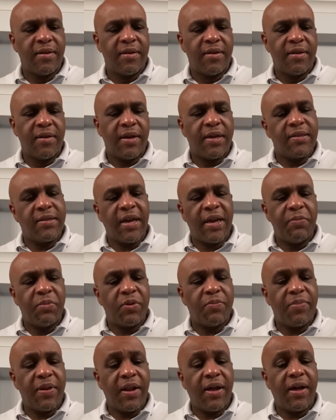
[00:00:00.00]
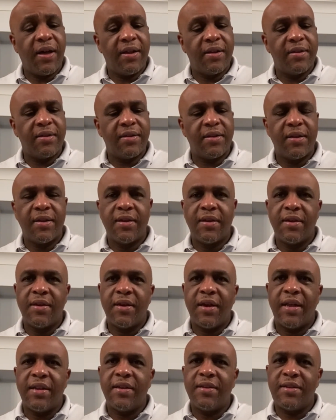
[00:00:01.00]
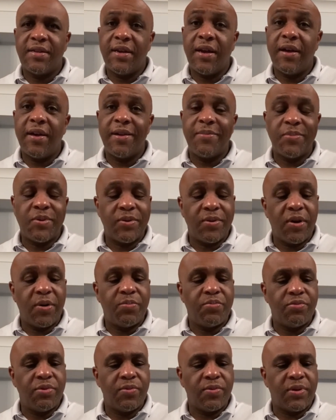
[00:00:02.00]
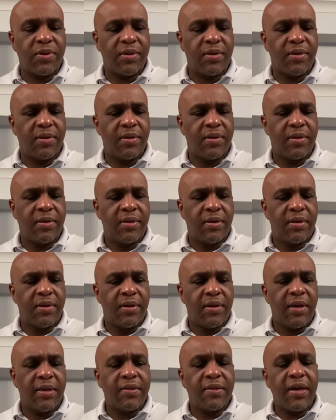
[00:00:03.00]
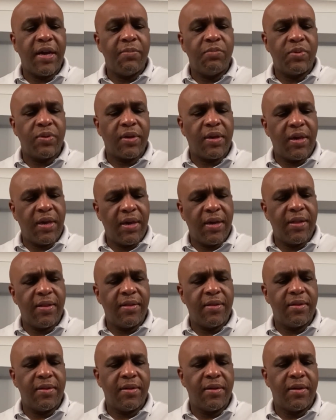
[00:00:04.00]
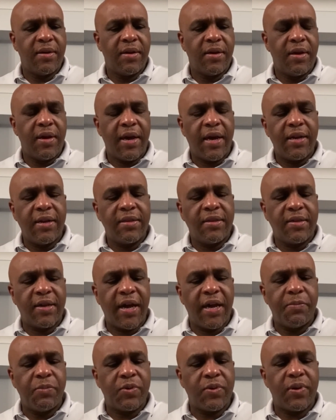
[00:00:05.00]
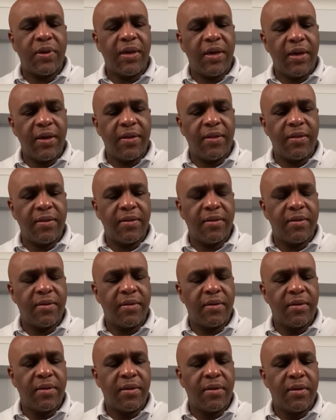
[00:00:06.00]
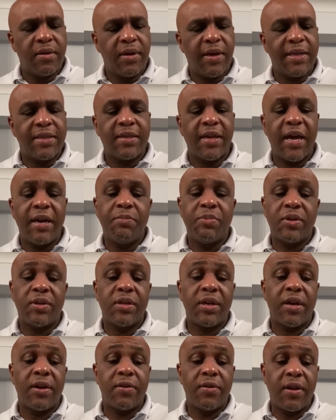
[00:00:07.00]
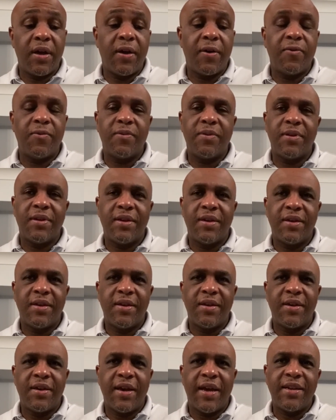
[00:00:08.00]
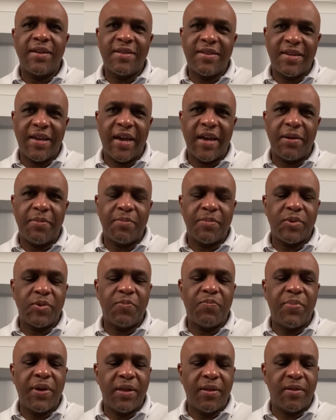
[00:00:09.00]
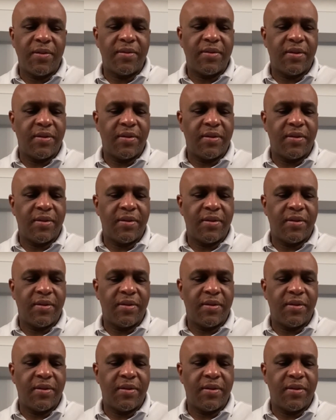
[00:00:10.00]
A time to plant, and a time to uproot. A time to kill, and a time to heal. A time to tear down, and a time to build.